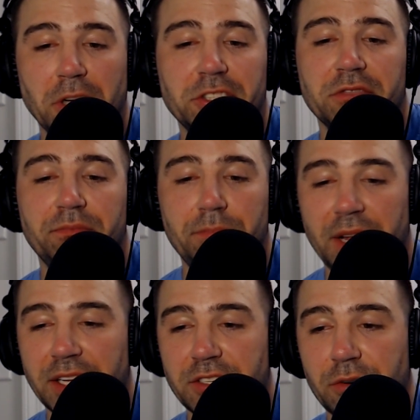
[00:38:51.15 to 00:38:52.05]
bunch of
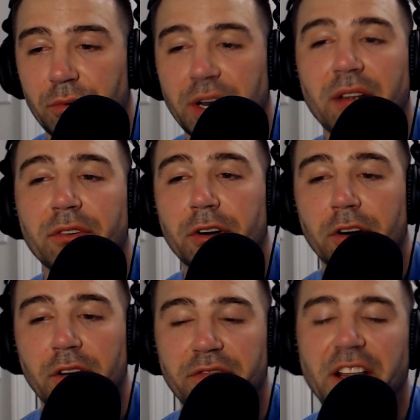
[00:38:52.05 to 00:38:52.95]
picks or
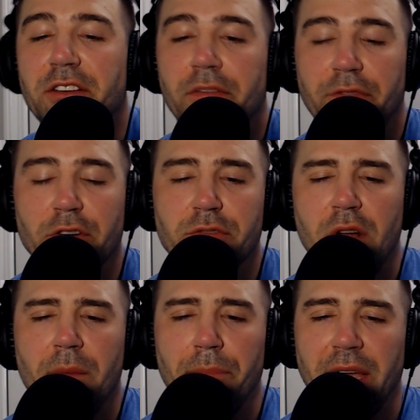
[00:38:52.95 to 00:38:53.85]
whatever, or a
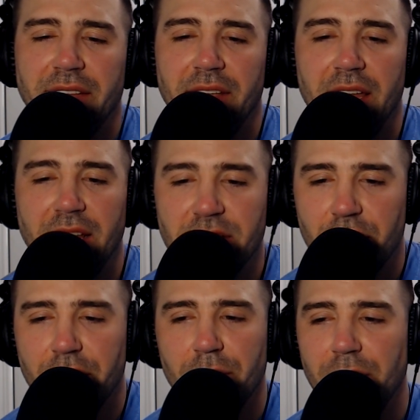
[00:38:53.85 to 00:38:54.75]
first-round pick to get
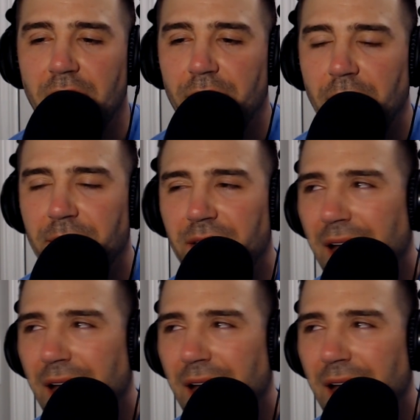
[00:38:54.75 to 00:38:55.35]
Antonio Brown.